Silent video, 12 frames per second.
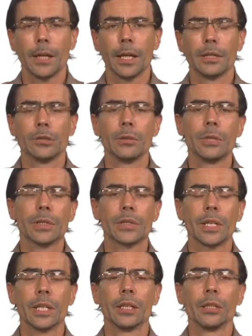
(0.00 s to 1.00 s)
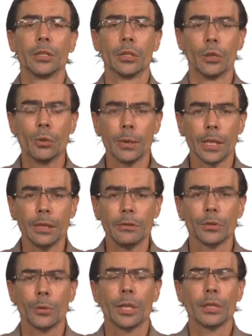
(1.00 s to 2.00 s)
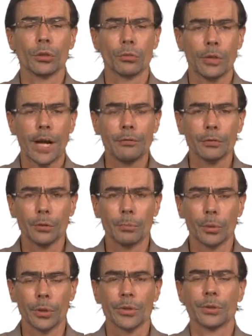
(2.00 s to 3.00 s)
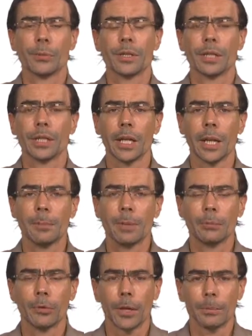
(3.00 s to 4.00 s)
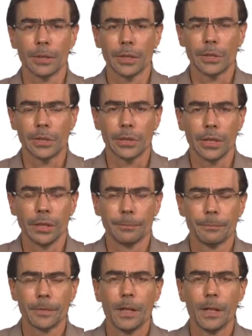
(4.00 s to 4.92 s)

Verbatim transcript: And do this in the GUI, do it in the graphical portion within the IP properties sheet,